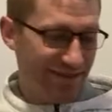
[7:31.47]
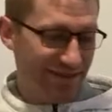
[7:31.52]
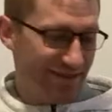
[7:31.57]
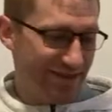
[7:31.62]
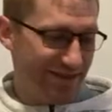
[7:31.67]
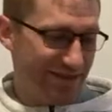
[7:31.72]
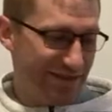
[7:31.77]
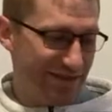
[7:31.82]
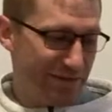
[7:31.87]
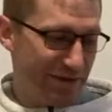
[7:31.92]

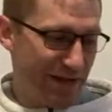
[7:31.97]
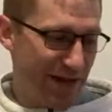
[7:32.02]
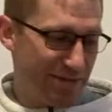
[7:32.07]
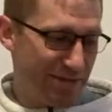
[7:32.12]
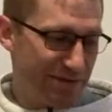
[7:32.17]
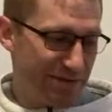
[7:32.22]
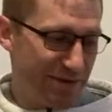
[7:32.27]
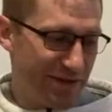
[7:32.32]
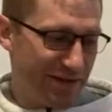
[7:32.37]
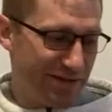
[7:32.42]
This is what
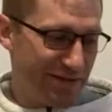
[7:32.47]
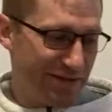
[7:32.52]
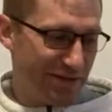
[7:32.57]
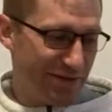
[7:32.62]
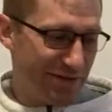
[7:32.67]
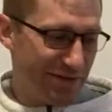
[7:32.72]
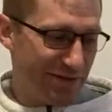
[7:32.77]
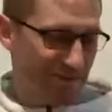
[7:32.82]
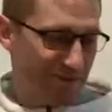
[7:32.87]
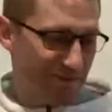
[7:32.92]
happens when you get
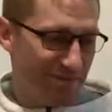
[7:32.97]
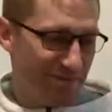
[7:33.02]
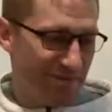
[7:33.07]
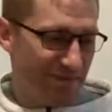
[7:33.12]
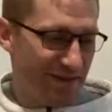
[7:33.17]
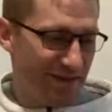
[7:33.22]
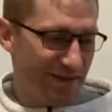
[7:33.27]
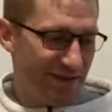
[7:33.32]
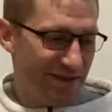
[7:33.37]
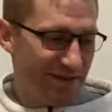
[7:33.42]
so
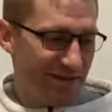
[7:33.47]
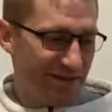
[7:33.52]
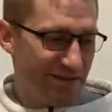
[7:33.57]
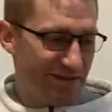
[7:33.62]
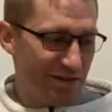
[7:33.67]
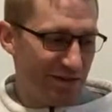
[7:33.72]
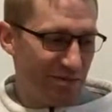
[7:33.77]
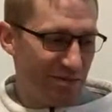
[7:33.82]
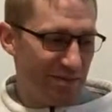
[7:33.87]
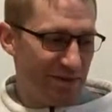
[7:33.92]

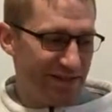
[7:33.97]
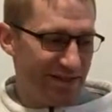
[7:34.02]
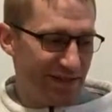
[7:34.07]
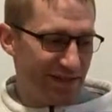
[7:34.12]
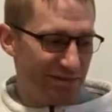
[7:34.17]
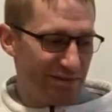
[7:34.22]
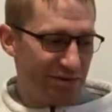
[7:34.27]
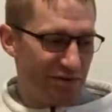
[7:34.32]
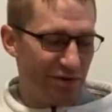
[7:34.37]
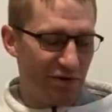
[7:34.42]
busy.
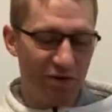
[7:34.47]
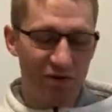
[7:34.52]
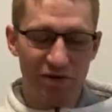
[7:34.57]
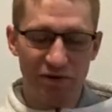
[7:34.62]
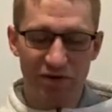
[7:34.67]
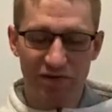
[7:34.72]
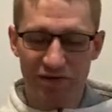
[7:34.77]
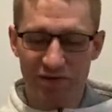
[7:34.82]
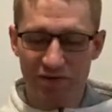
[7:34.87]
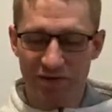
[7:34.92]
I'm sure
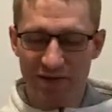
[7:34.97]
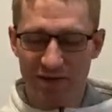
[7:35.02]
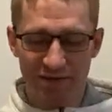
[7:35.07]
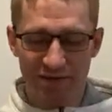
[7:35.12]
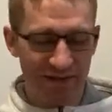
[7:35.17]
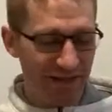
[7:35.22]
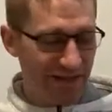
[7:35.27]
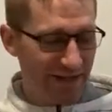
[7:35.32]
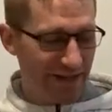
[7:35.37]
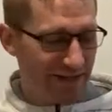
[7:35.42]
all of you can
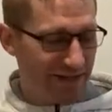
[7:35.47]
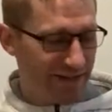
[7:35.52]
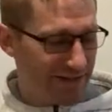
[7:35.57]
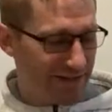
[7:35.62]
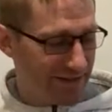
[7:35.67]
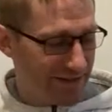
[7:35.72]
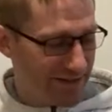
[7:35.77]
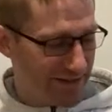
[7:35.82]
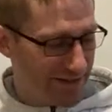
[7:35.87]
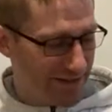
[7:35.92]
relate.
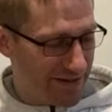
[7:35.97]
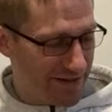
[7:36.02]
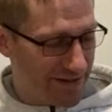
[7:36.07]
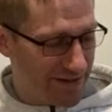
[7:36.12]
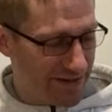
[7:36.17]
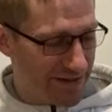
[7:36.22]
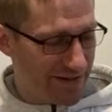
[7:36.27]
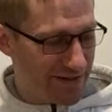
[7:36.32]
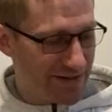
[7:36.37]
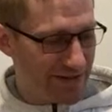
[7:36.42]

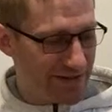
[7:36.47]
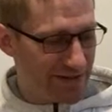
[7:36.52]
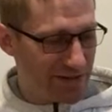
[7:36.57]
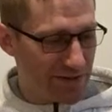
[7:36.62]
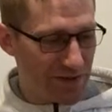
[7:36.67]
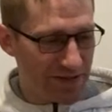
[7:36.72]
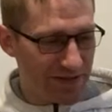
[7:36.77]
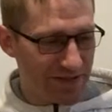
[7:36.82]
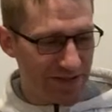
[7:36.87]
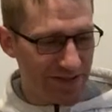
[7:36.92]
So
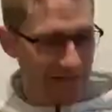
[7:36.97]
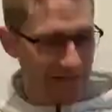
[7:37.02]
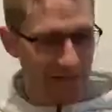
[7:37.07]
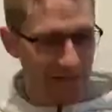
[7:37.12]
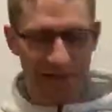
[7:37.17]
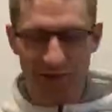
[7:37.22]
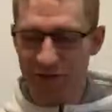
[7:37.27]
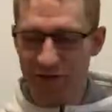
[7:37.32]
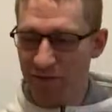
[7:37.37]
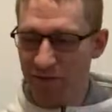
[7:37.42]
excited to
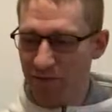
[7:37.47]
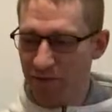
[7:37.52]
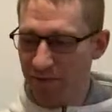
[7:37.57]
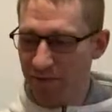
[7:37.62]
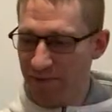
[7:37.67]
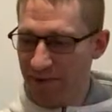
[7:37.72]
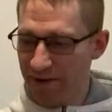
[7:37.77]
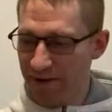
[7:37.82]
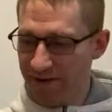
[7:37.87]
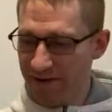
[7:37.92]
think you
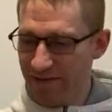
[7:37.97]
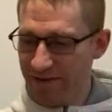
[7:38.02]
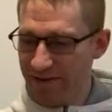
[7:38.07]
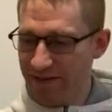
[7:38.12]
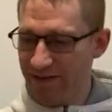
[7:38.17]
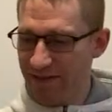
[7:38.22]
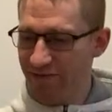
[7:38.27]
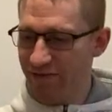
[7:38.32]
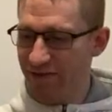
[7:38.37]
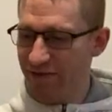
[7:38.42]
prepared
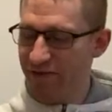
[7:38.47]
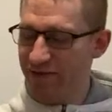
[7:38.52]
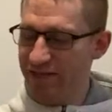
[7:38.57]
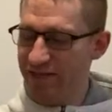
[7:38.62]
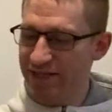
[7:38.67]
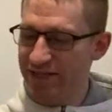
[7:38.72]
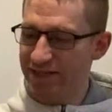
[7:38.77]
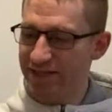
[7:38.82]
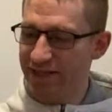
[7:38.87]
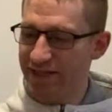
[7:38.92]
everything for your
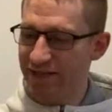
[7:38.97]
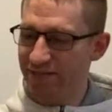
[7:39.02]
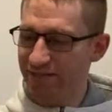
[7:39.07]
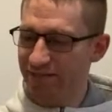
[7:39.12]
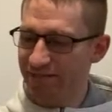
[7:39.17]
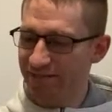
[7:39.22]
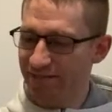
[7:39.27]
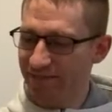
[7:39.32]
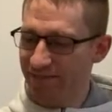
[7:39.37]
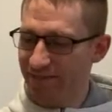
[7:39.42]
tea
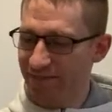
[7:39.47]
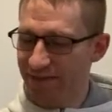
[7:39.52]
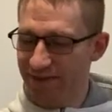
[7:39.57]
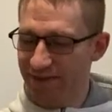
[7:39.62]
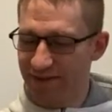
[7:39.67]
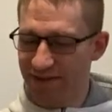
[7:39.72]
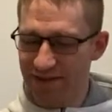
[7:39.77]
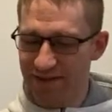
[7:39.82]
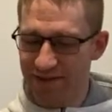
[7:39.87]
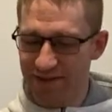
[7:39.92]
setup.
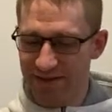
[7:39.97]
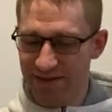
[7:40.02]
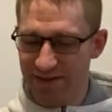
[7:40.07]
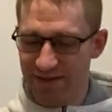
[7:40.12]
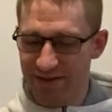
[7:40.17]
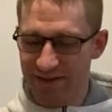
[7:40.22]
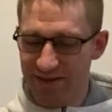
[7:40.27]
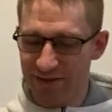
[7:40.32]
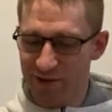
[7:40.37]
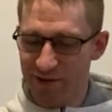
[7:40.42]

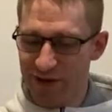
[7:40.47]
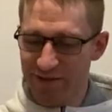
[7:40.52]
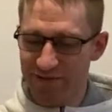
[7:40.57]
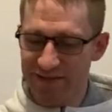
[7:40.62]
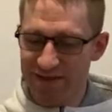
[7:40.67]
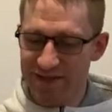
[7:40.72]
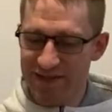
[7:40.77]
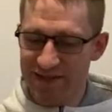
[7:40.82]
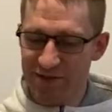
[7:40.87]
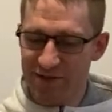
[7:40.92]
You have
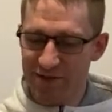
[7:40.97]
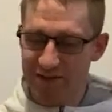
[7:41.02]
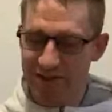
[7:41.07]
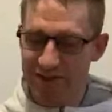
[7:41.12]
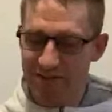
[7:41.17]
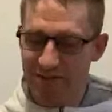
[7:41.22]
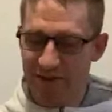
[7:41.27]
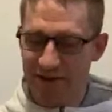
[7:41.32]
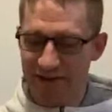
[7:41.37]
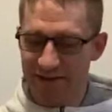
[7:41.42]
tea in your
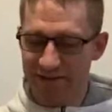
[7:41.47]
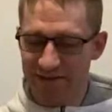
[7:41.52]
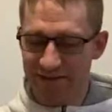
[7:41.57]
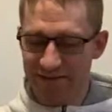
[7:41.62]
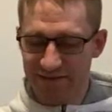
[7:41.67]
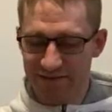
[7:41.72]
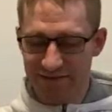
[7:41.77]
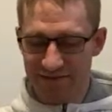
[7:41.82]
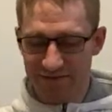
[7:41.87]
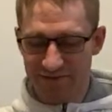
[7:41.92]
teapot
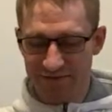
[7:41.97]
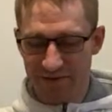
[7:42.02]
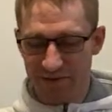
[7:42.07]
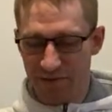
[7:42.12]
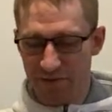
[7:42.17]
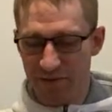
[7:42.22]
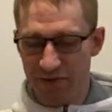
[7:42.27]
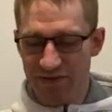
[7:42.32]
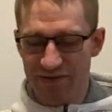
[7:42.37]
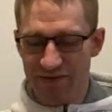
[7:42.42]
from the
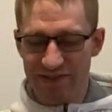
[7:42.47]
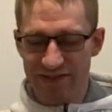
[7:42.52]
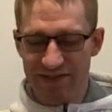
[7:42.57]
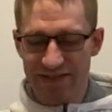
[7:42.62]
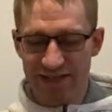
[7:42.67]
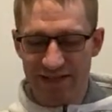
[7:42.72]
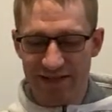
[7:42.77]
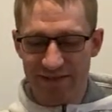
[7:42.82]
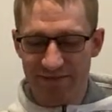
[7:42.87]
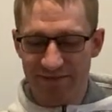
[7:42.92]
previous
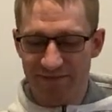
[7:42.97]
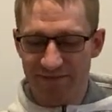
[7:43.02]
day.